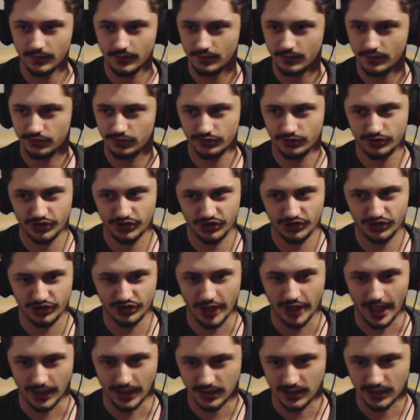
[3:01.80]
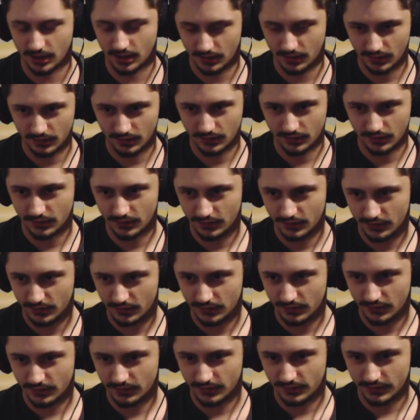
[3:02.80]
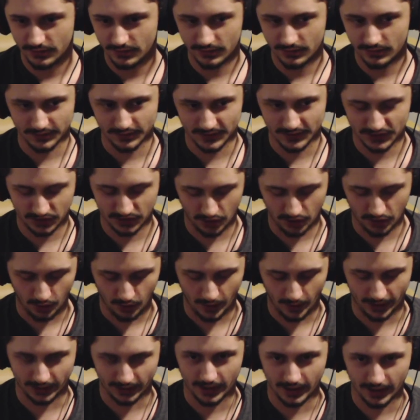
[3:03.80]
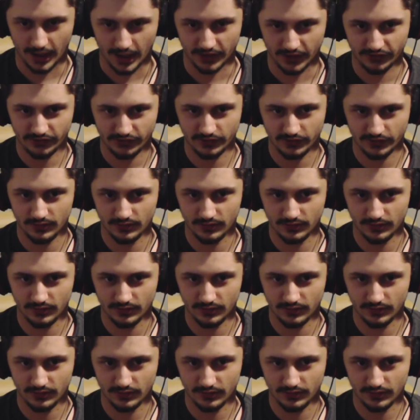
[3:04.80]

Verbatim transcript: Shit. Let's go, I guess.